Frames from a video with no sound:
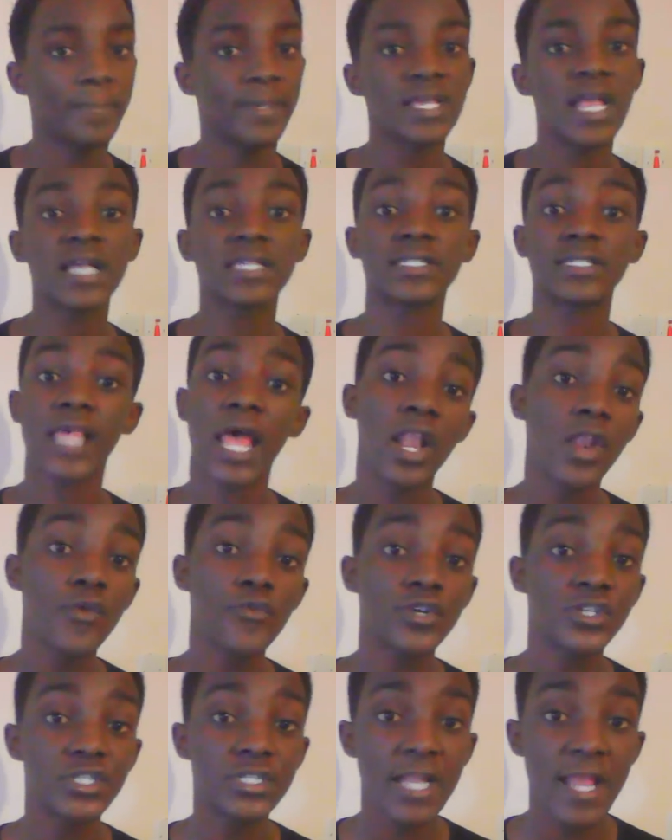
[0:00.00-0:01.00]
be a
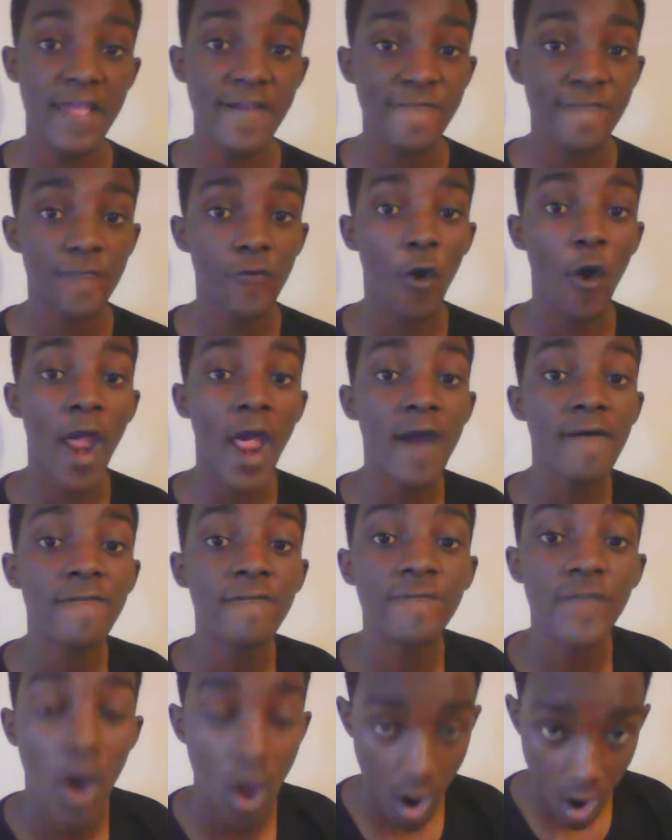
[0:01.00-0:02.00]
salary slave
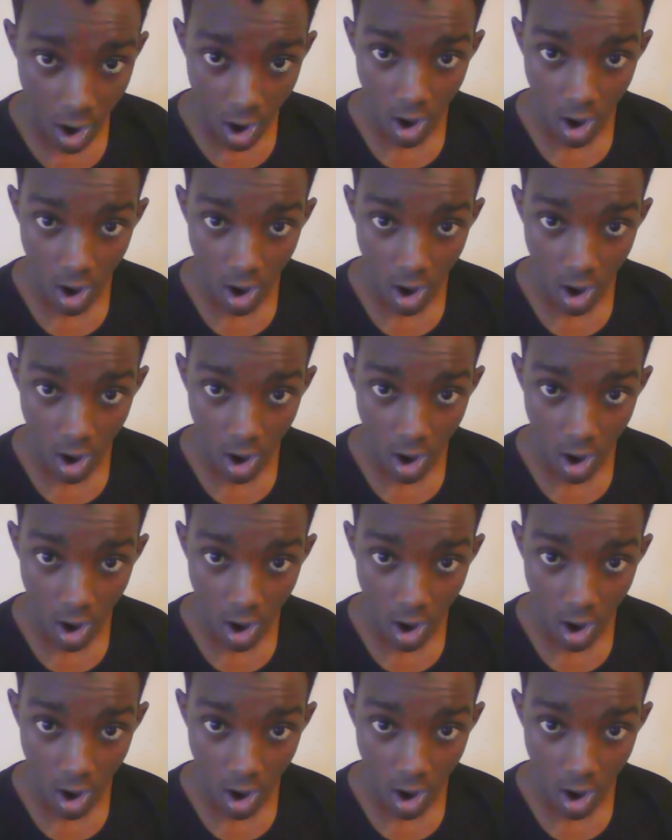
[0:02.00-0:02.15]
forever.